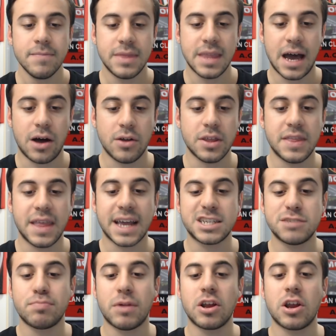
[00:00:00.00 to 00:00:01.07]
Now, the
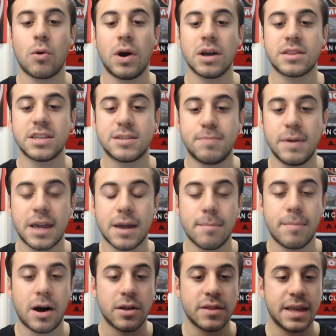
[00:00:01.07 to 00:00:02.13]
next player I want to speak
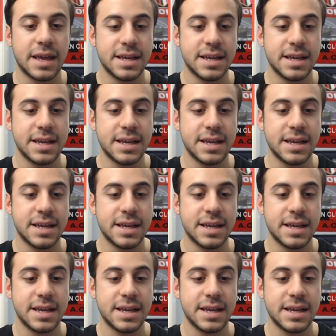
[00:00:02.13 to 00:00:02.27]
about